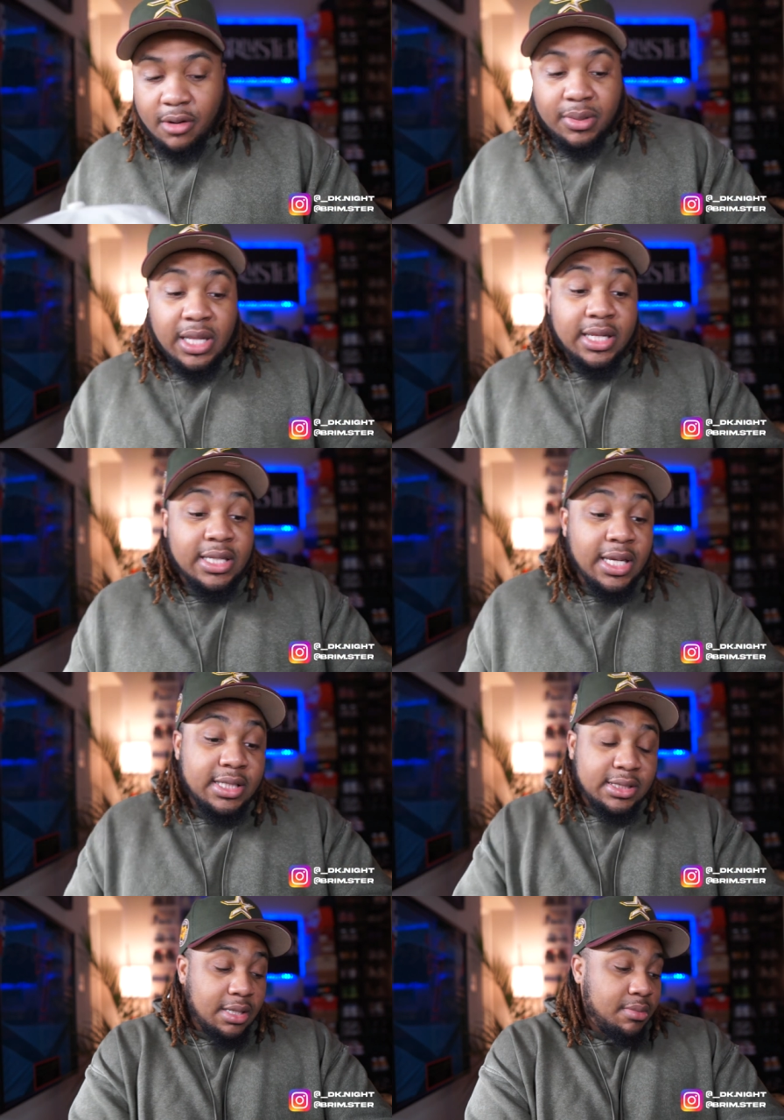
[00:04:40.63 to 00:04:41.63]
But they
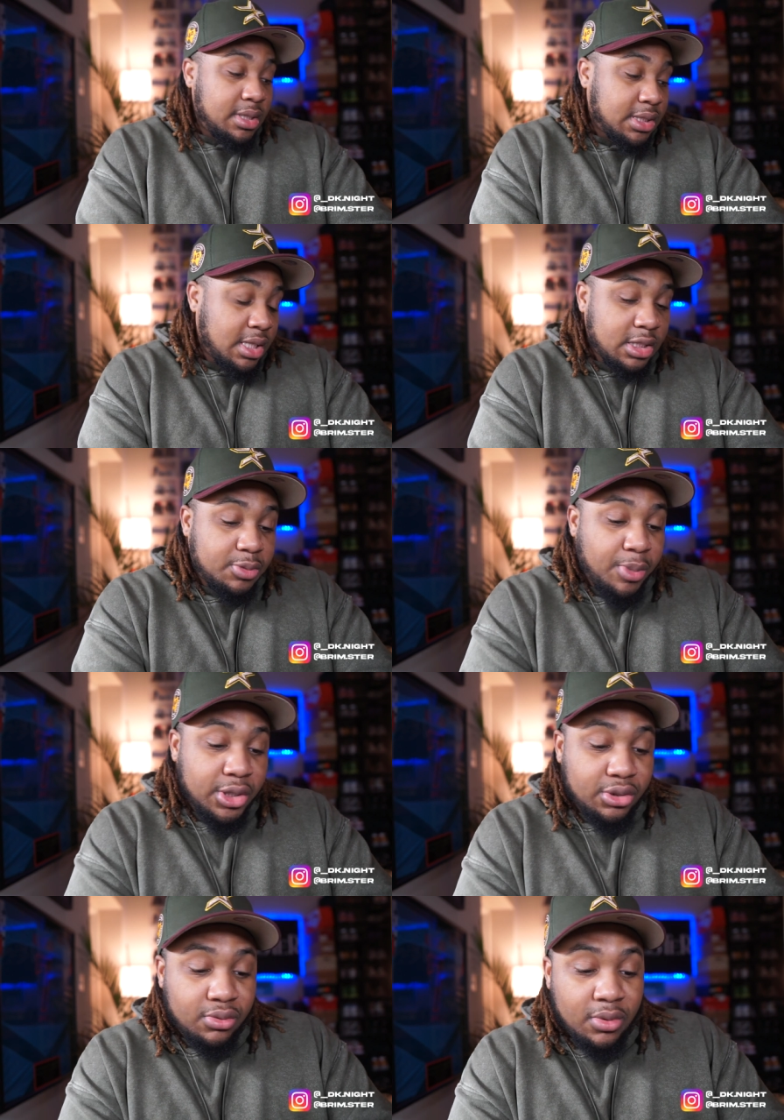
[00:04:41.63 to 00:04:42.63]
did send me something
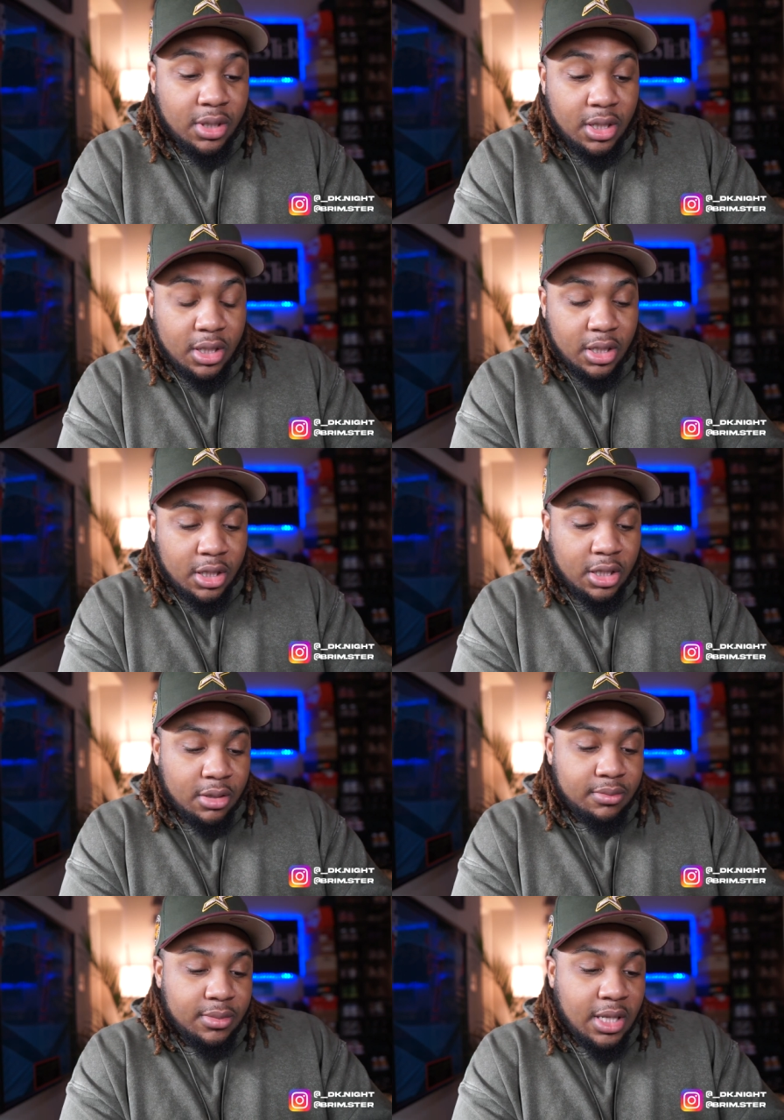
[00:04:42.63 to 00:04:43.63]
special,
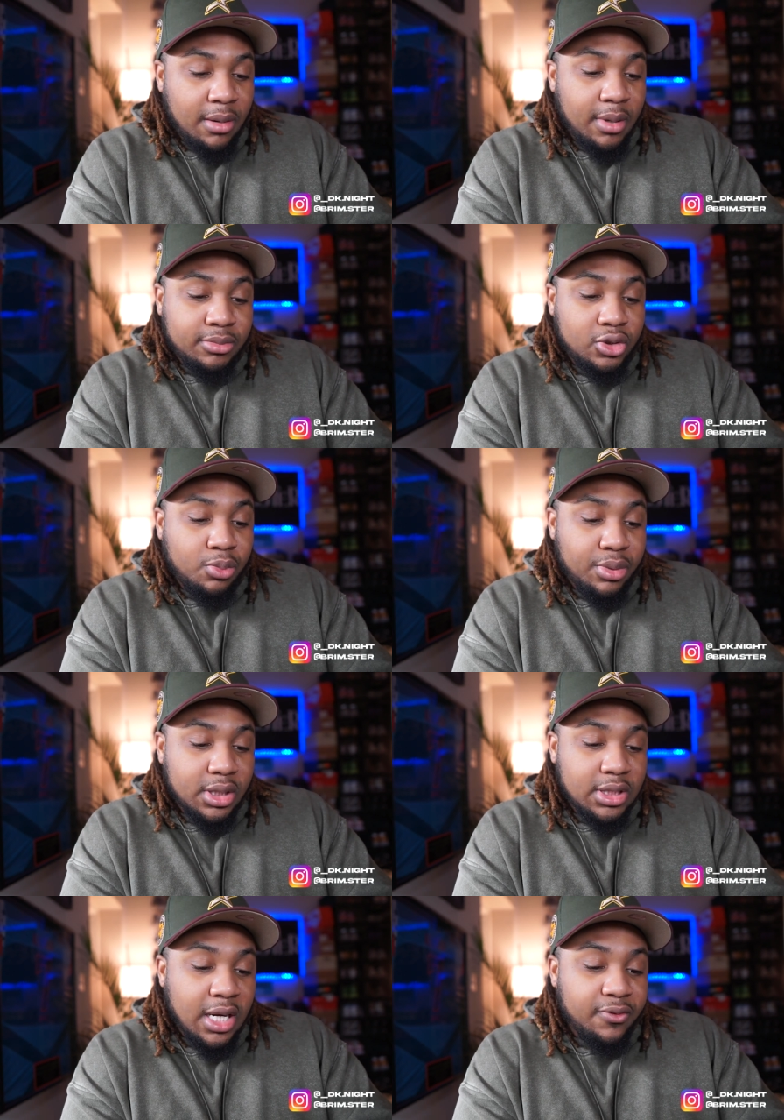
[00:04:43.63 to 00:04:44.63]
and I'm super
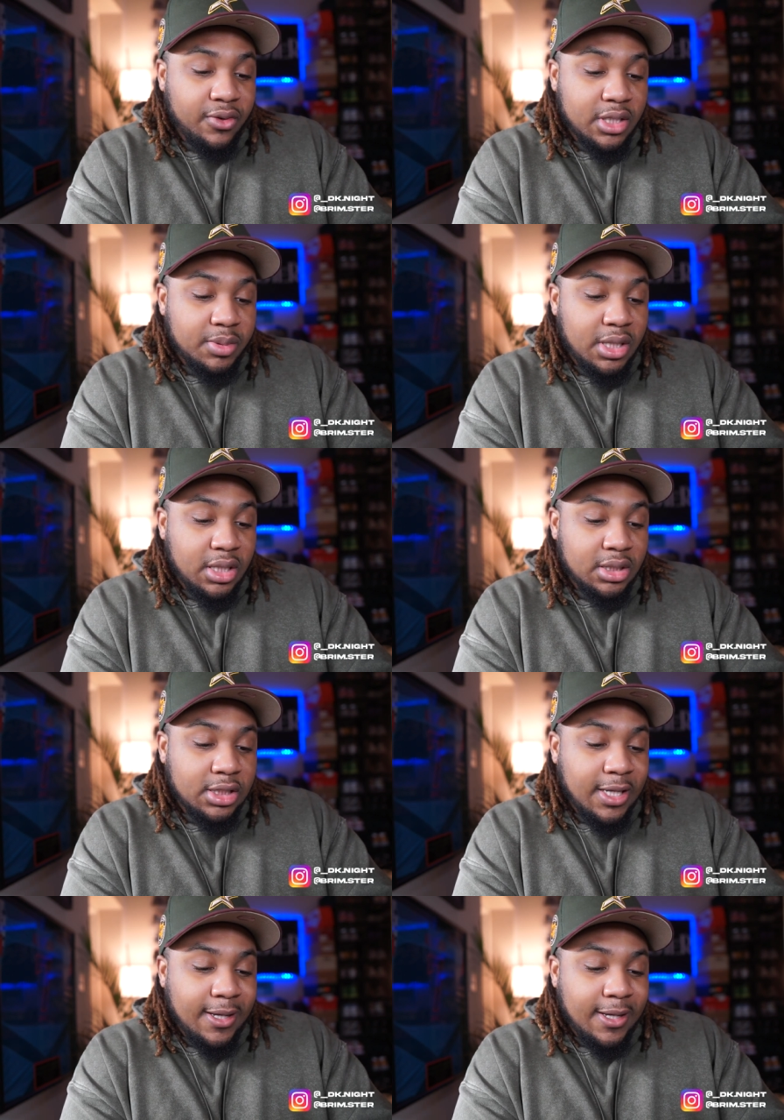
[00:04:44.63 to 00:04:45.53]
excited for this because